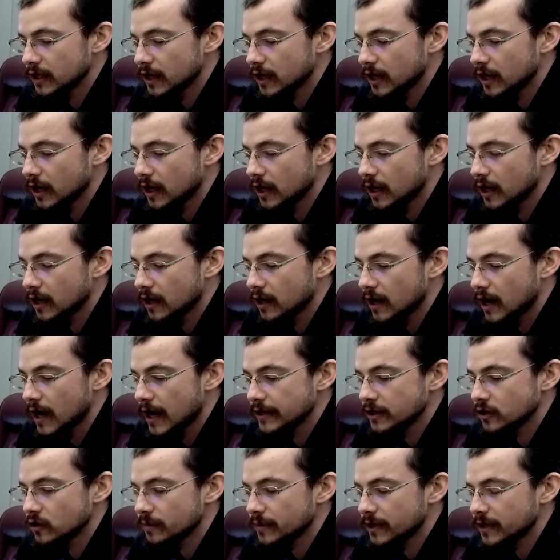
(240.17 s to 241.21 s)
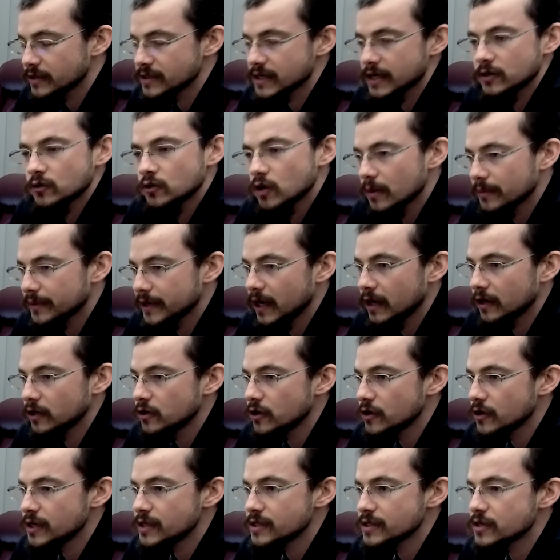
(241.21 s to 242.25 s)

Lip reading: I know about is like Tropicana cookies.